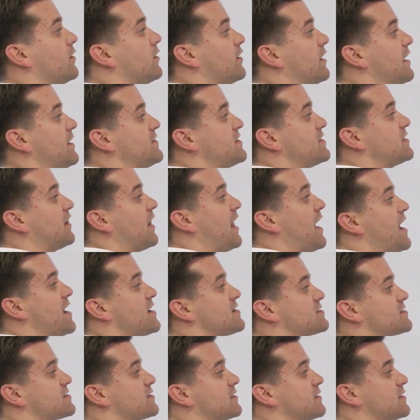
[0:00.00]
And then
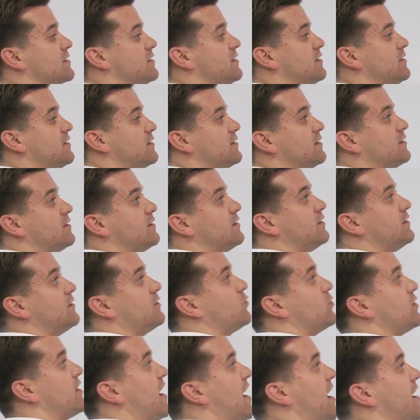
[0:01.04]
lastly,
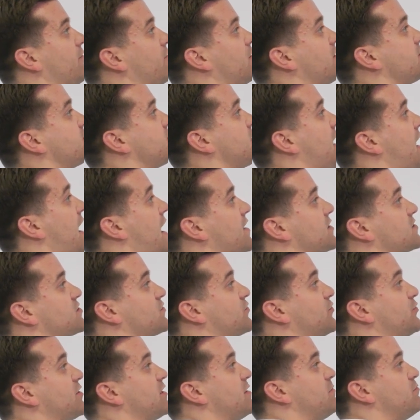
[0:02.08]
we have our
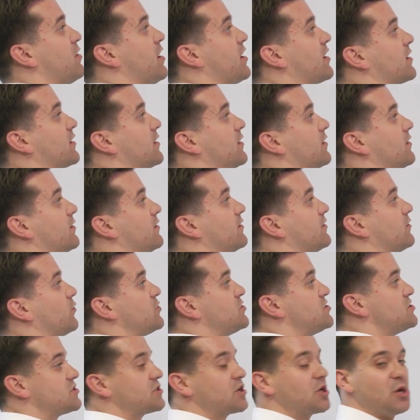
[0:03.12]
tax-free bucket,
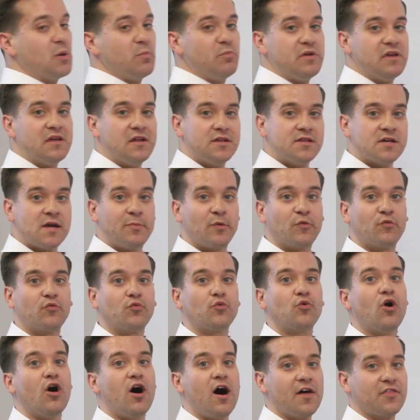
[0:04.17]
which is going to be any type of
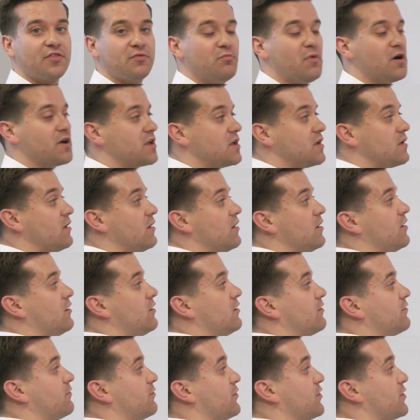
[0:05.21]
Roth money
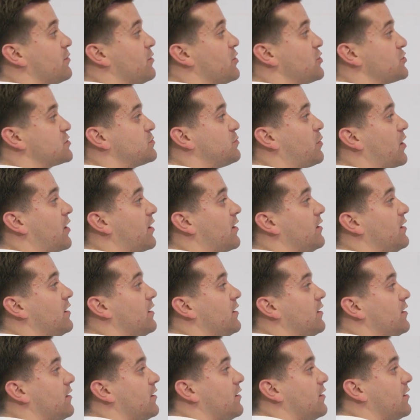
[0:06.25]
for the most part.
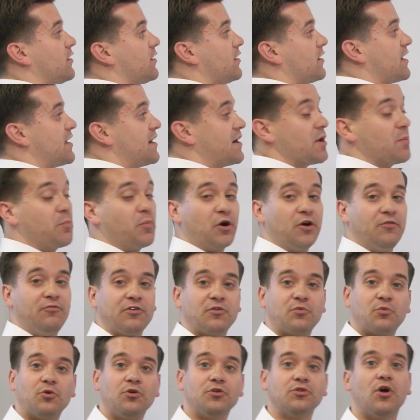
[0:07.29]
And in a
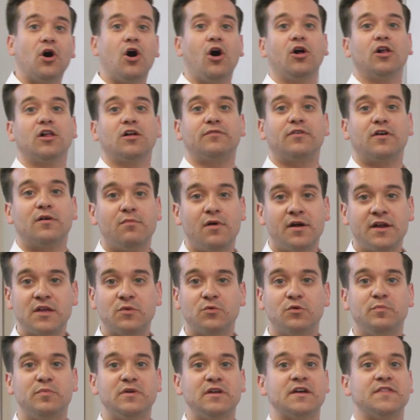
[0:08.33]
perfect world, all of our money
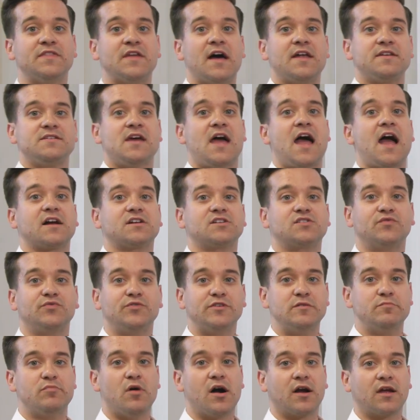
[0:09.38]
would be in that
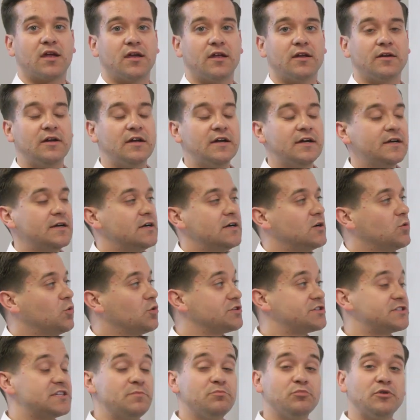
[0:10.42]
tax-free bucket.
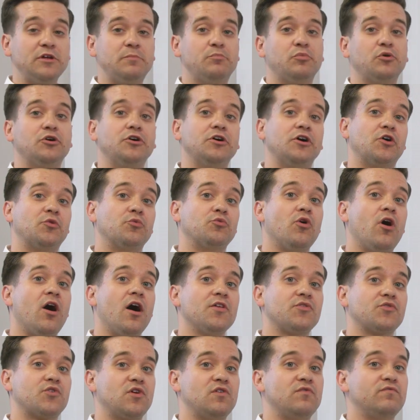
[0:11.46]
Well, simply put, a
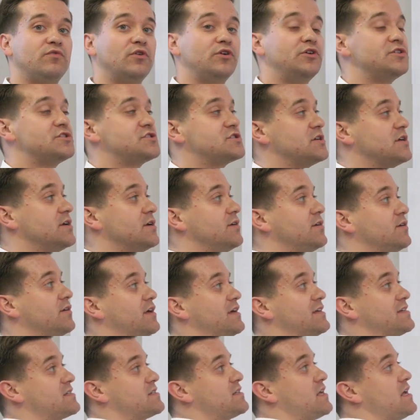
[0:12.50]
Roth conversion
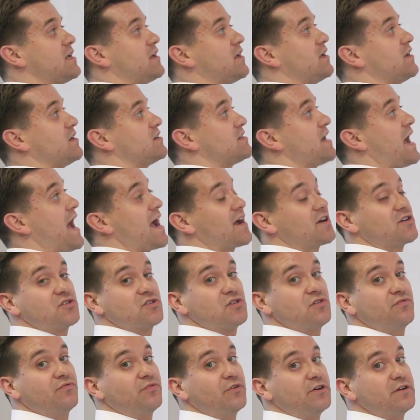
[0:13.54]
is taking
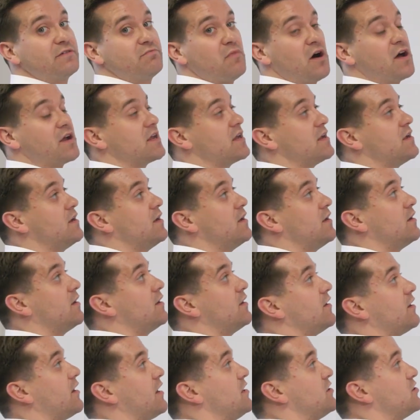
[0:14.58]
tax-deferred money
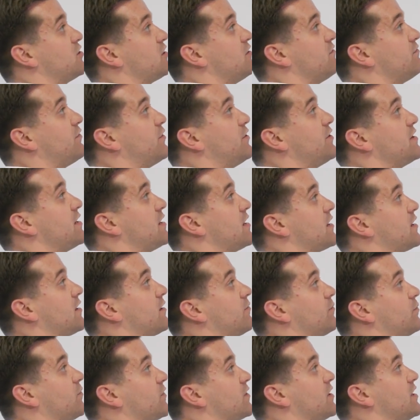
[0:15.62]
and converting
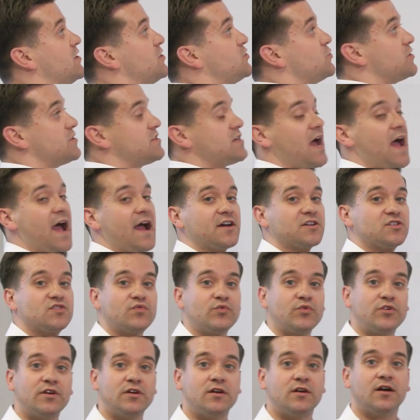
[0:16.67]
it into a
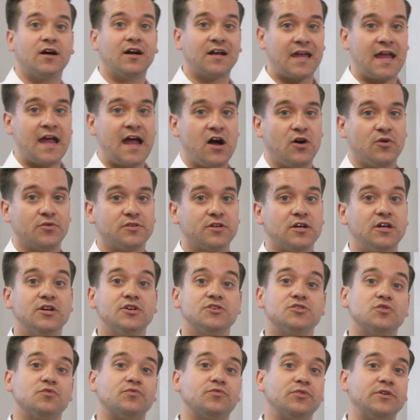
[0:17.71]
tax-free account.
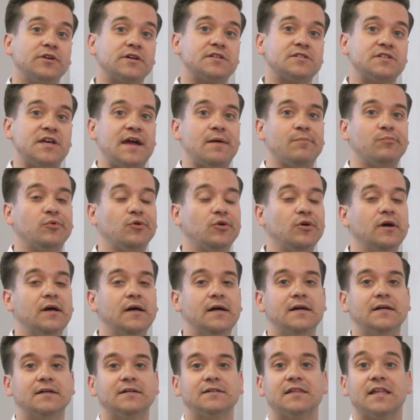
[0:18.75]
So for example,
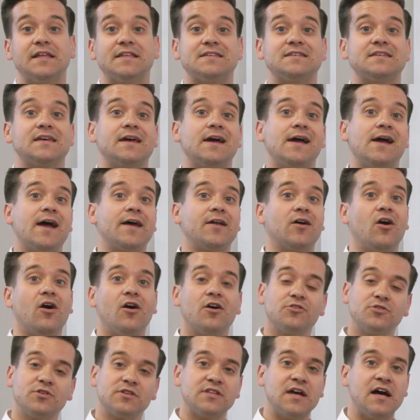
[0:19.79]
let's say I had
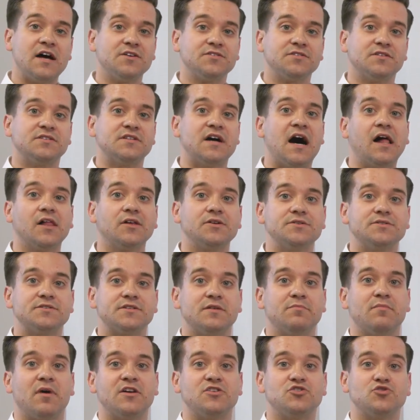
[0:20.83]
$100,000
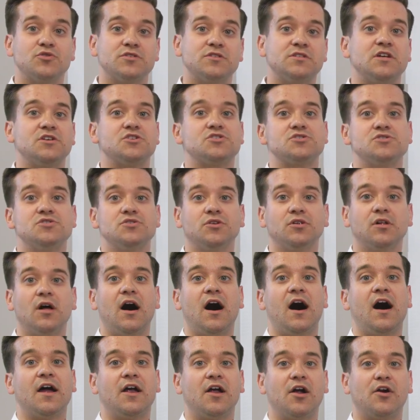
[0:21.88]
in my traditional
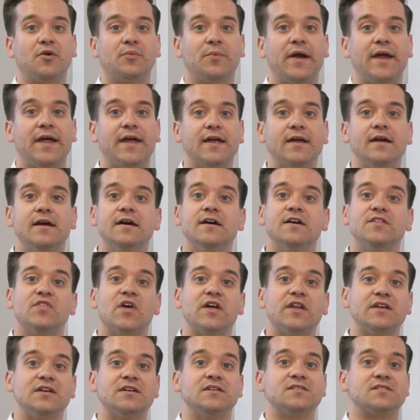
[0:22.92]
IRA
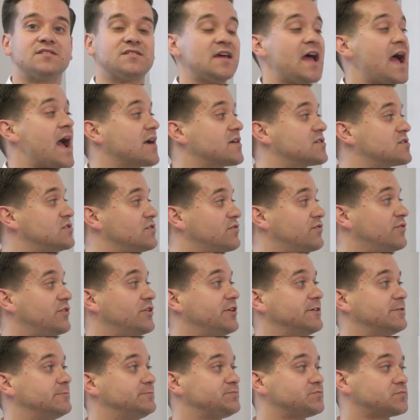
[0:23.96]
that is
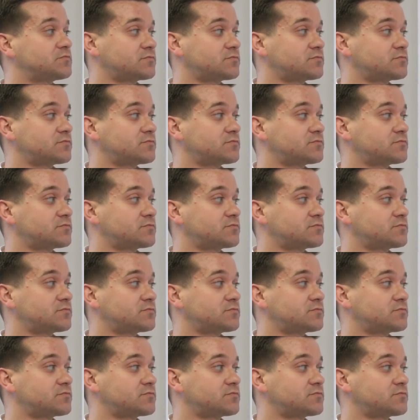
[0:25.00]
tax-deferred.